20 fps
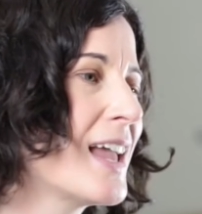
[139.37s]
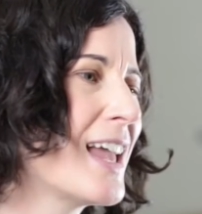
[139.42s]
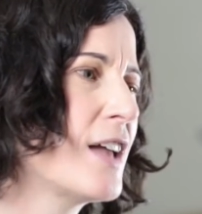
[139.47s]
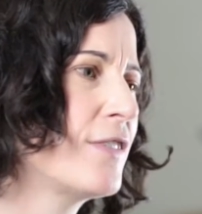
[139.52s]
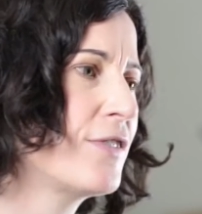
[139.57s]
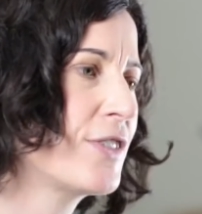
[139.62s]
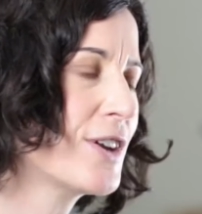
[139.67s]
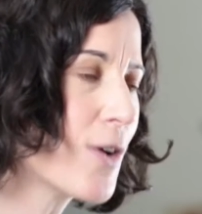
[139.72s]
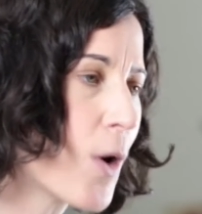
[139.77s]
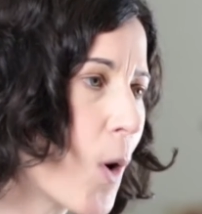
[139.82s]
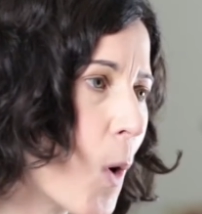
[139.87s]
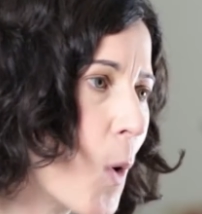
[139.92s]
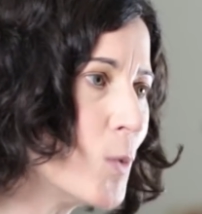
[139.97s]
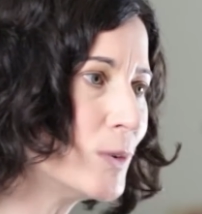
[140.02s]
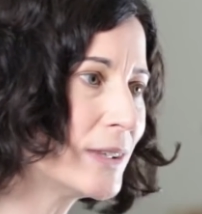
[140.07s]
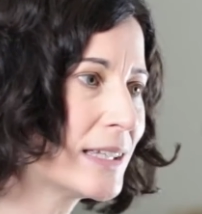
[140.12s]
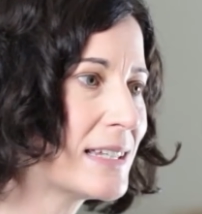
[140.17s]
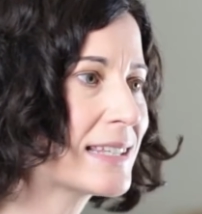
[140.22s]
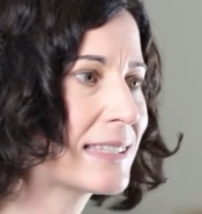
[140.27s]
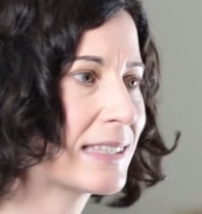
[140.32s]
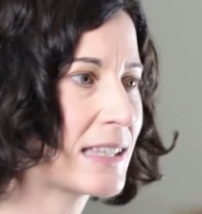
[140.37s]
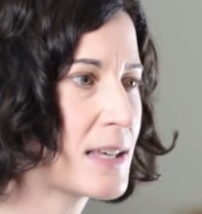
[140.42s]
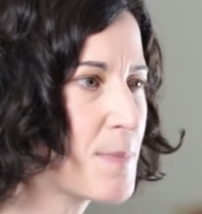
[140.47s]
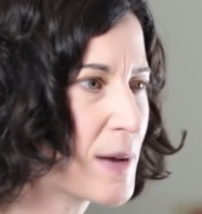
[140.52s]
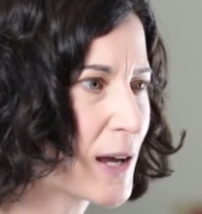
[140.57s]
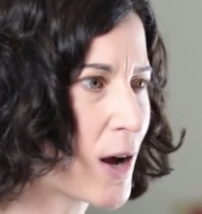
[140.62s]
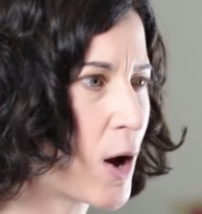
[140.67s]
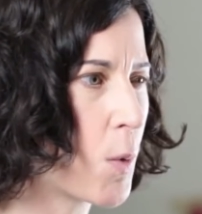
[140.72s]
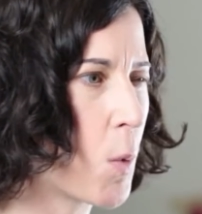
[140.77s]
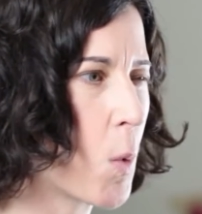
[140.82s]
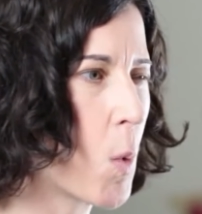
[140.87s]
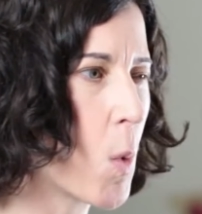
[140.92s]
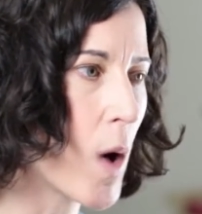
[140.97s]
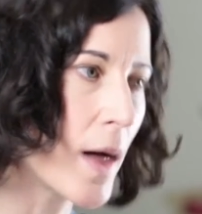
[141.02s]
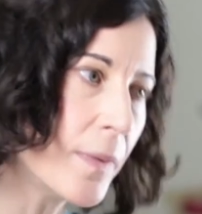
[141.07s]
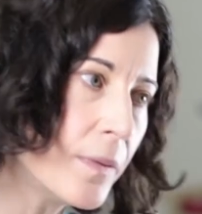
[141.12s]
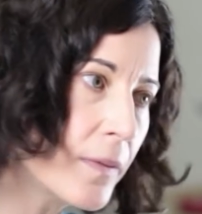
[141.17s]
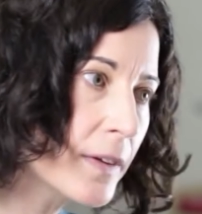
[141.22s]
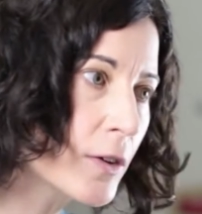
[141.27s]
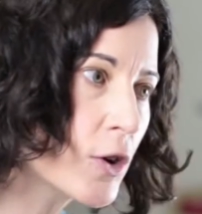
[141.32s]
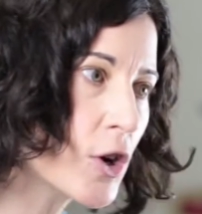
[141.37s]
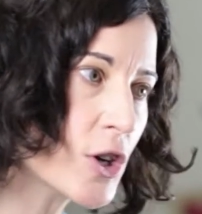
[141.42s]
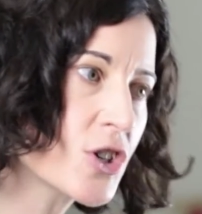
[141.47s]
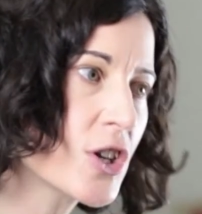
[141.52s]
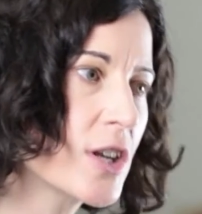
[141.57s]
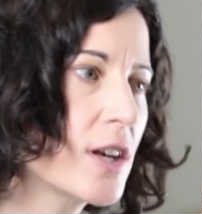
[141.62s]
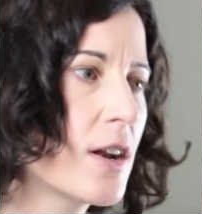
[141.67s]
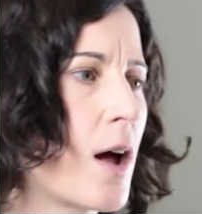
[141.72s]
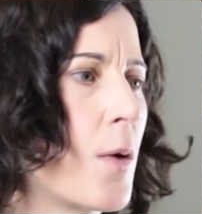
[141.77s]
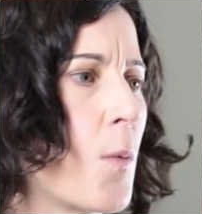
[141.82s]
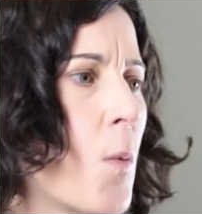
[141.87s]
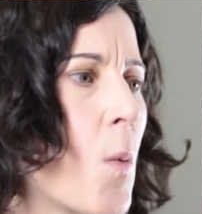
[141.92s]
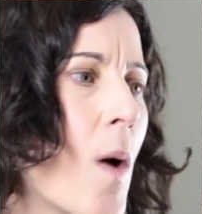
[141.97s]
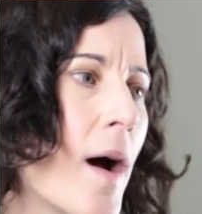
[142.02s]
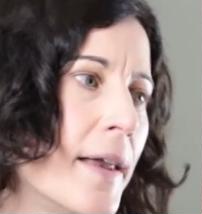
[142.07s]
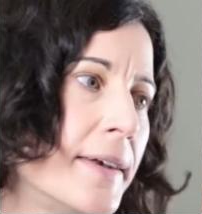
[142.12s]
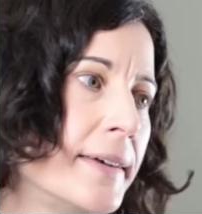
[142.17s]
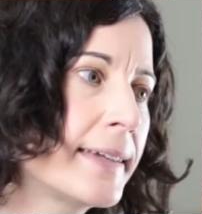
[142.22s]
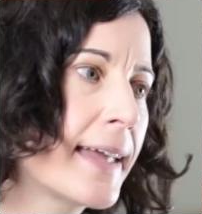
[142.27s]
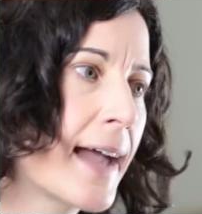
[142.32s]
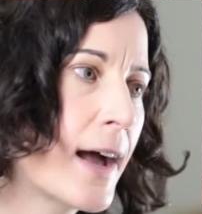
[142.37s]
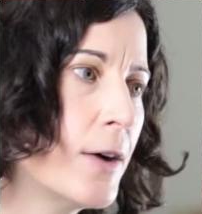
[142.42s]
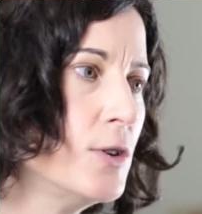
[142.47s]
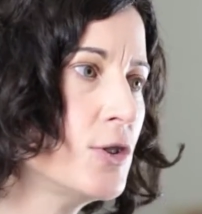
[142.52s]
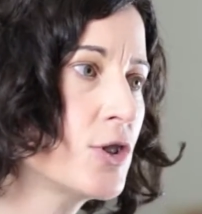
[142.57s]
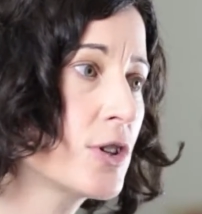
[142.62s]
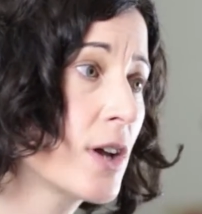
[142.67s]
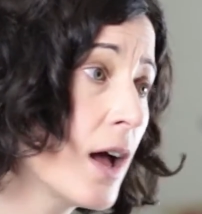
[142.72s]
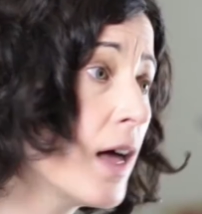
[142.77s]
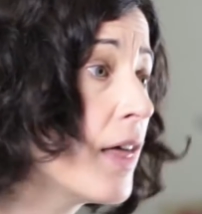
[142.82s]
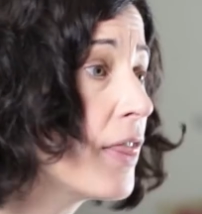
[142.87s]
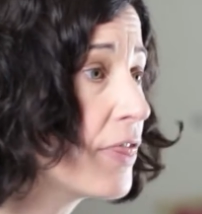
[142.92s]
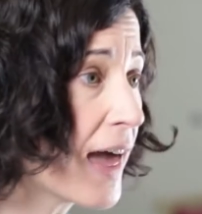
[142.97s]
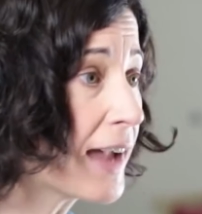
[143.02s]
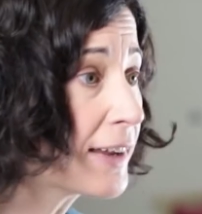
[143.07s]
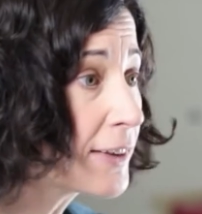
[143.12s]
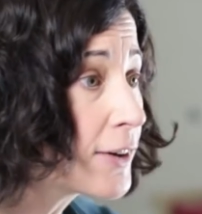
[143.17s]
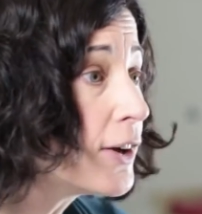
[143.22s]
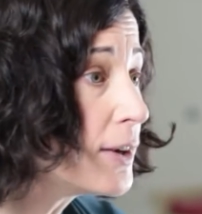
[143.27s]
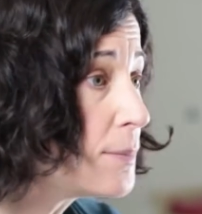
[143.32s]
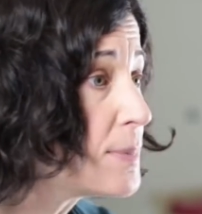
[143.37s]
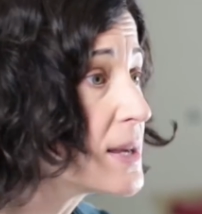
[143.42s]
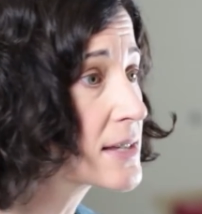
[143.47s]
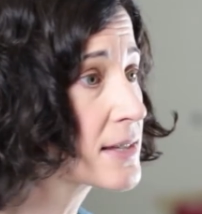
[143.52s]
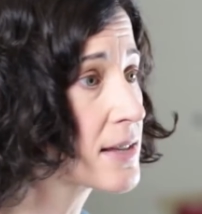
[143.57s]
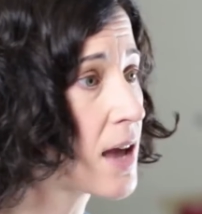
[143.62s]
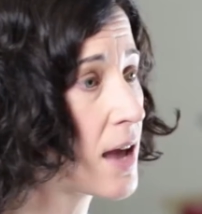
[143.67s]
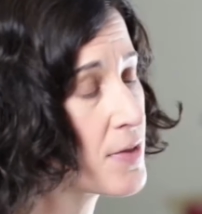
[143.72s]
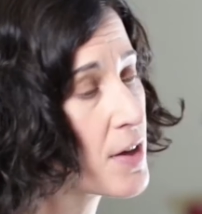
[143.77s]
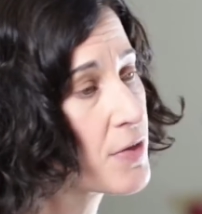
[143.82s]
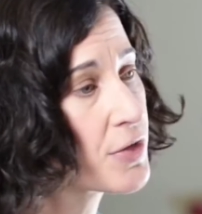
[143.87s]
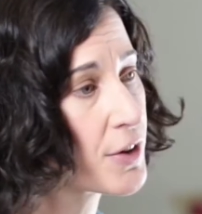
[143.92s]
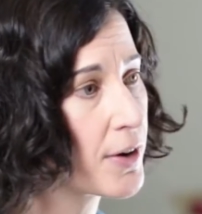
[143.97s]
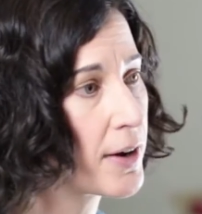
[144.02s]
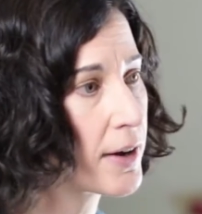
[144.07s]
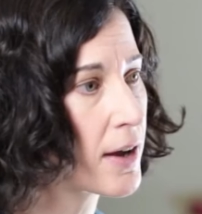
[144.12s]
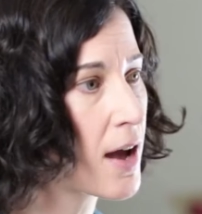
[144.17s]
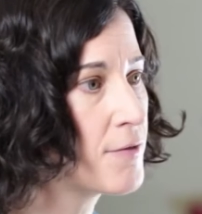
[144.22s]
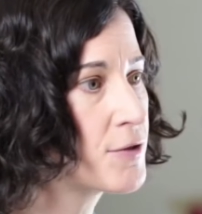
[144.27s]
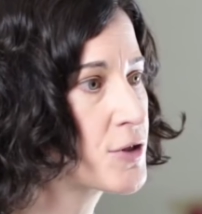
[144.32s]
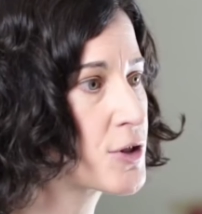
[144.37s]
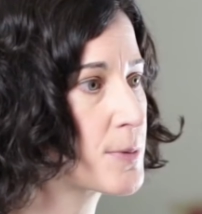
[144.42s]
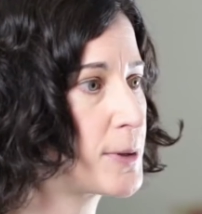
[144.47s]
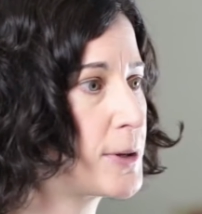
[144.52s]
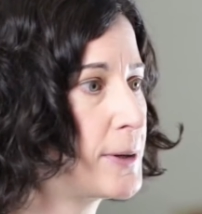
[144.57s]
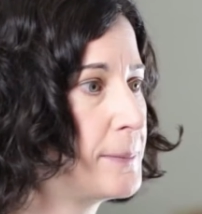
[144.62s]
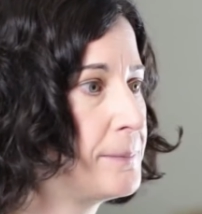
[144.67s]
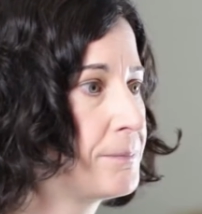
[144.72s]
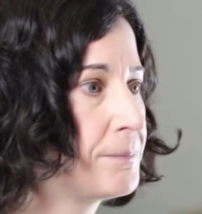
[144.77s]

If they're only sleeping on one cushion on one couch, that could be a sign that they're uncomfortable.